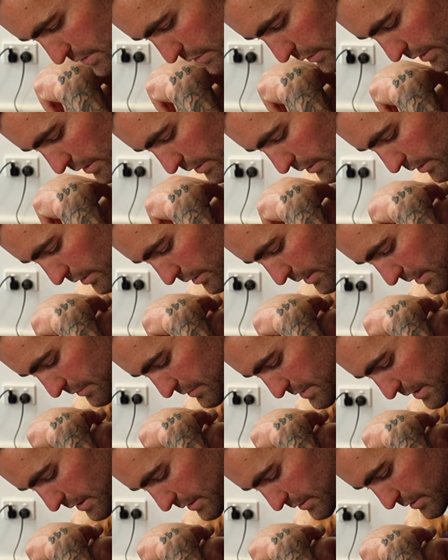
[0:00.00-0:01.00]
doing a lot of
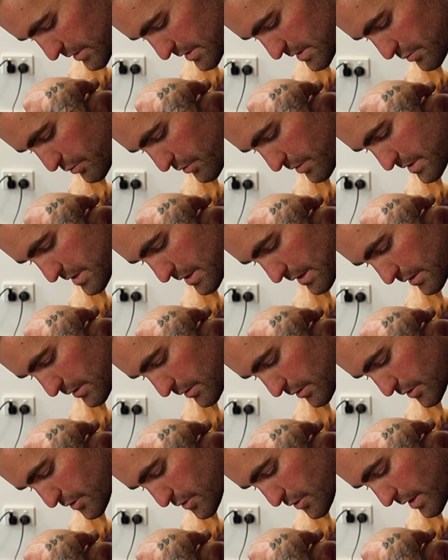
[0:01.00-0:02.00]
lifting, a lot of sprinting, a
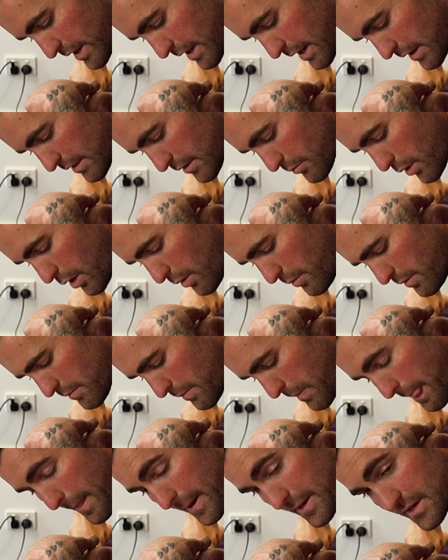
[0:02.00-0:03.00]
lot of training at the moment.
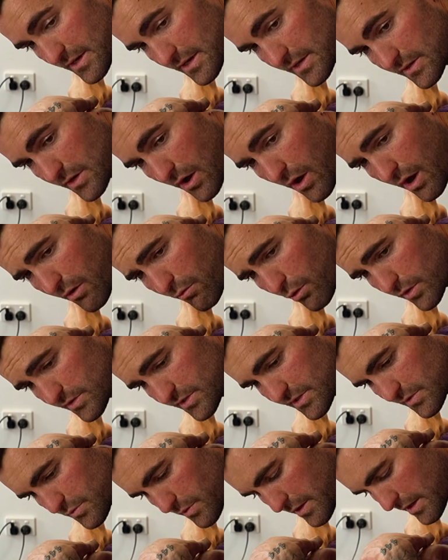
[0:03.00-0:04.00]
He did his high rocks
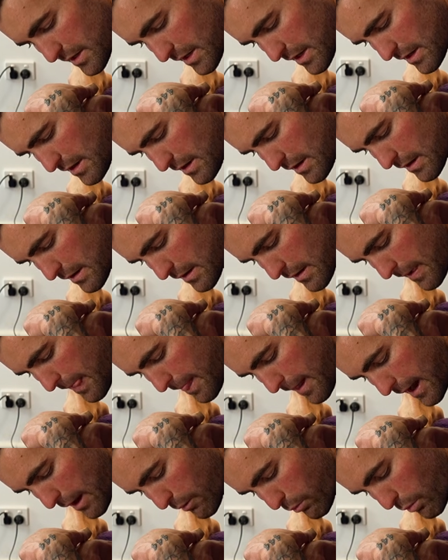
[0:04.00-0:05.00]
this weekend.
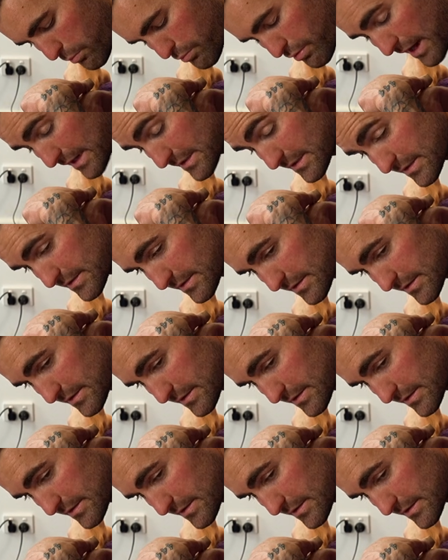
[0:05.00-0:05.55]
Practice